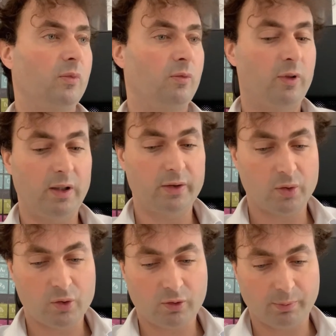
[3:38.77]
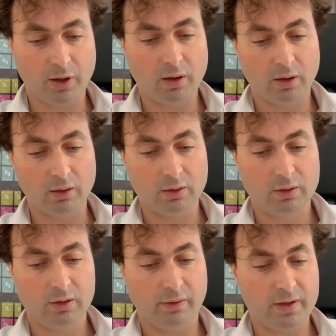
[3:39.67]
values from the
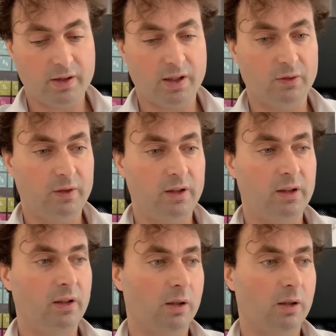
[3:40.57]
Hall resistivity